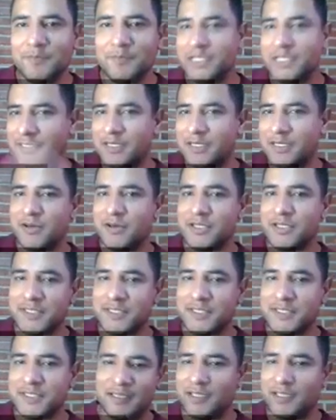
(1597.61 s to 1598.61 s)
These are
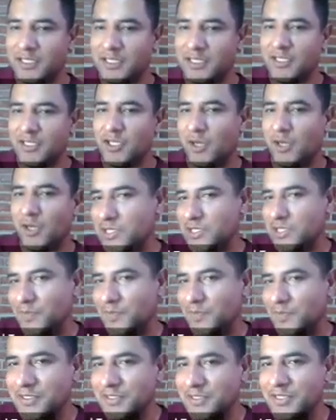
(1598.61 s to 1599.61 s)
still not the numbers,
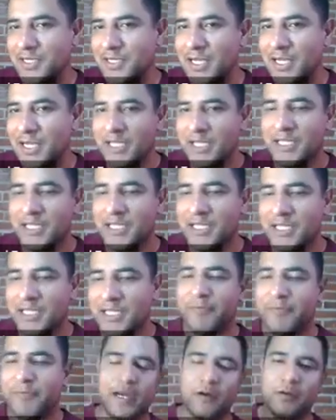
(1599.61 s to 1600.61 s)
but different
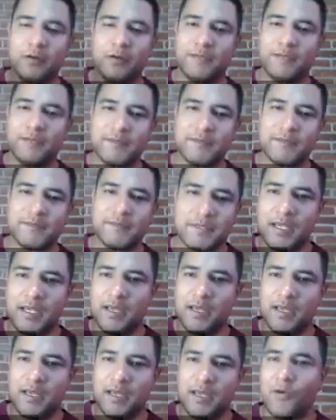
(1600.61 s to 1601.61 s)
hieroglyphs
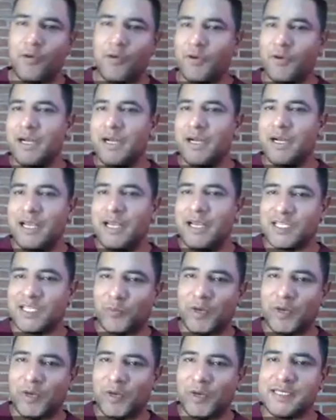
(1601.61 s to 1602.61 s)
for
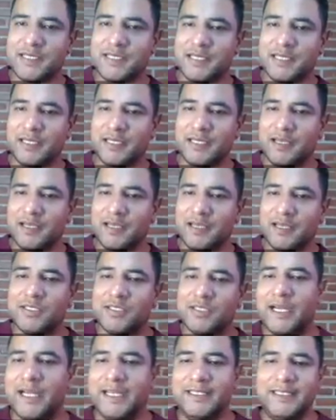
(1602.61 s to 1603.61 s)
expressing
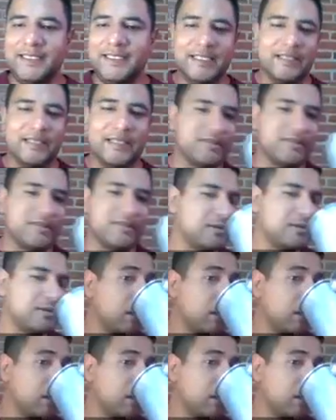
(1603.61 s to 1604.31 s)
other ideas.